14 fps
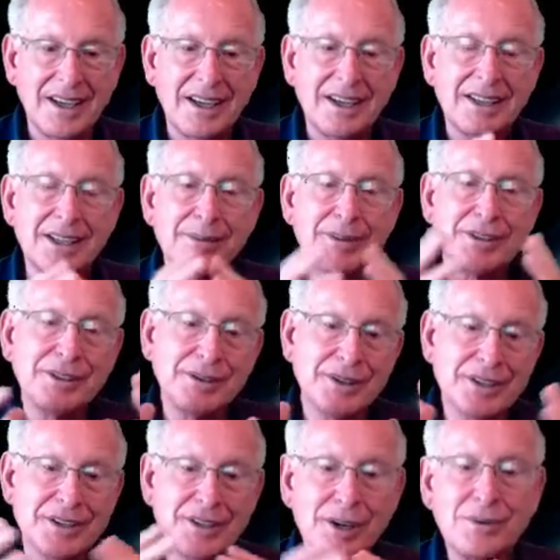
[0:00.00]
Number two
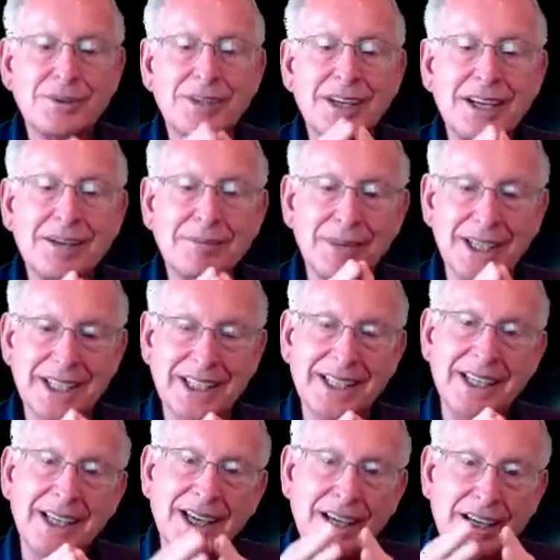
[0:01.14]
is don't take money,
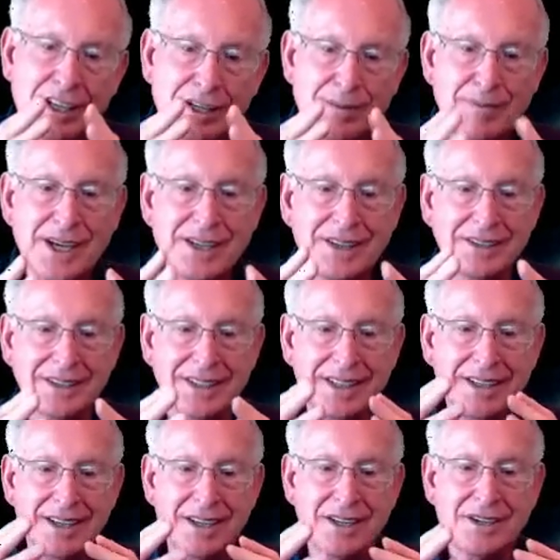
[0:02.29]
especially
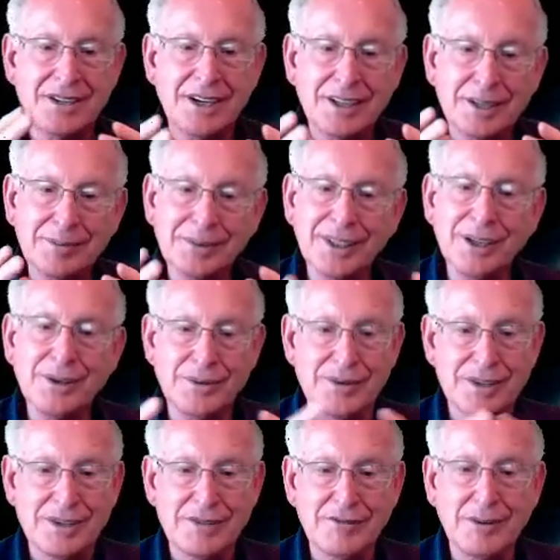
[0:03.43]
startup
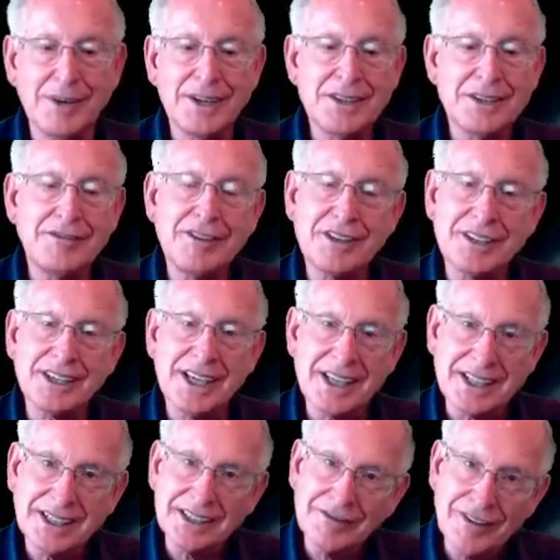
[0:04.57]
loans from
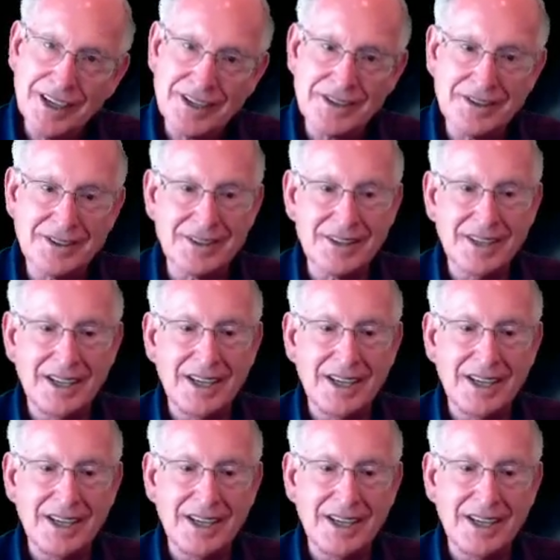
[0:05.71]
unsophisticated investors.